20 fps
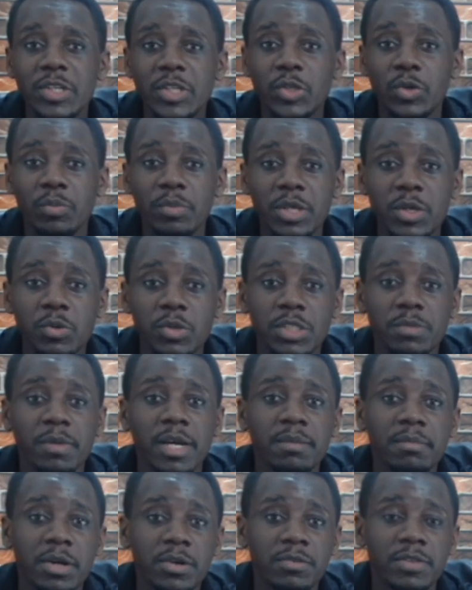To me, he was
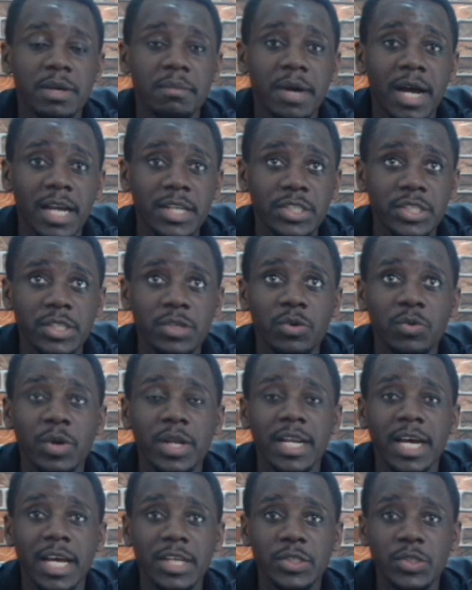my man of the match
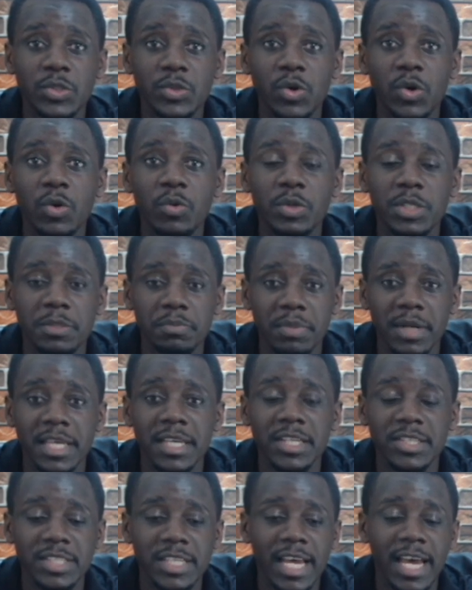when Arsenal was
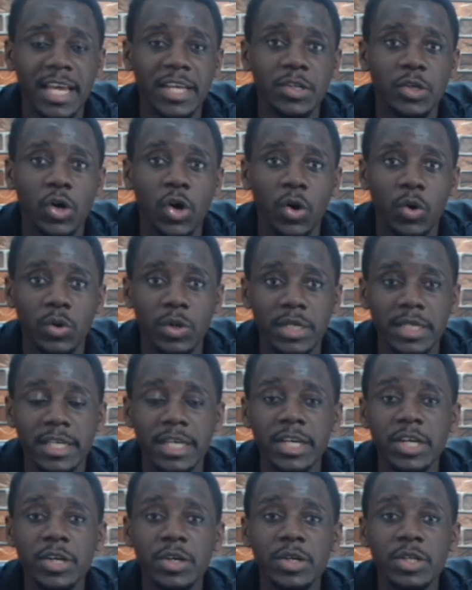playing a side called
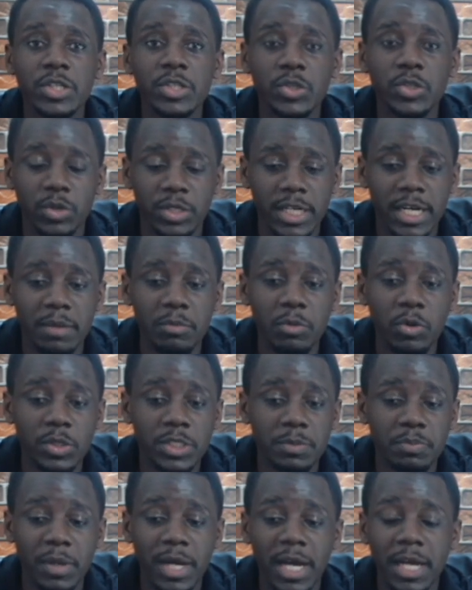Tottenham
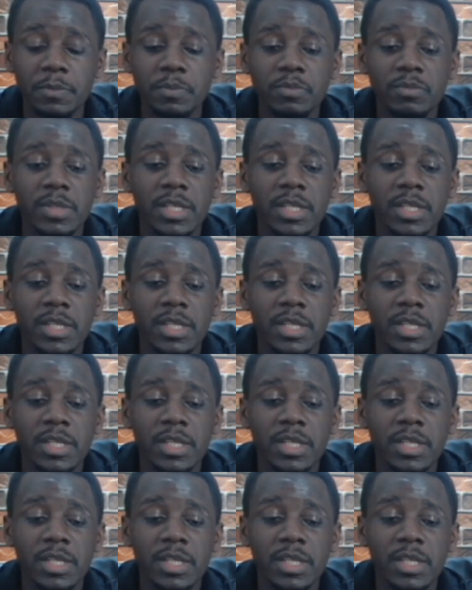Hotspur.